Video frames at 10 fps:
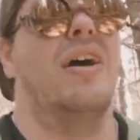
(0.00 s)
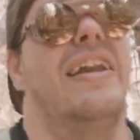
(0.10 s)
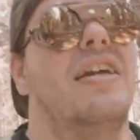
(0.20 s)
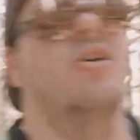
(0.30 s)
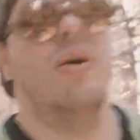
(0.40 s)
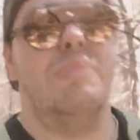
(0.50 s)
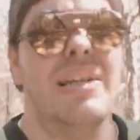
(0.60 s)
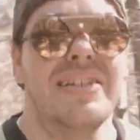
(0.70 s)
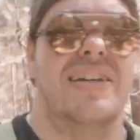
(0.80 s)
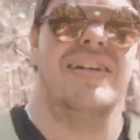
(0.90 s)
any
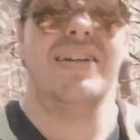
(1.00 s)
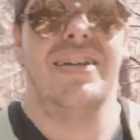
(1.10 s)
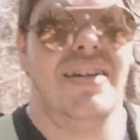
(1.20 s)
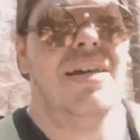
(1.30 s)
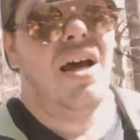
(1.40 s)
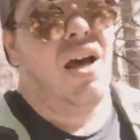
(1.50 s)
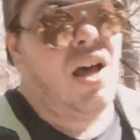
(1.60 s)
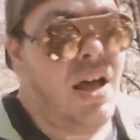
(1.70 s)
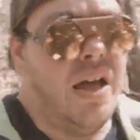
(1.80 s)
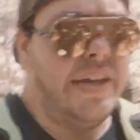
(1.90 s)
equipment,
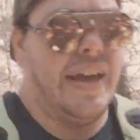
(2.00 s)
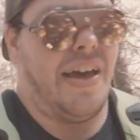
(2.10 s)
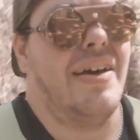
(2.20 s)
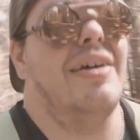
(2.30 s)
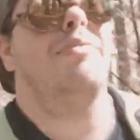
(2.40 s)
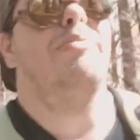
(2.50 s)
yeah, I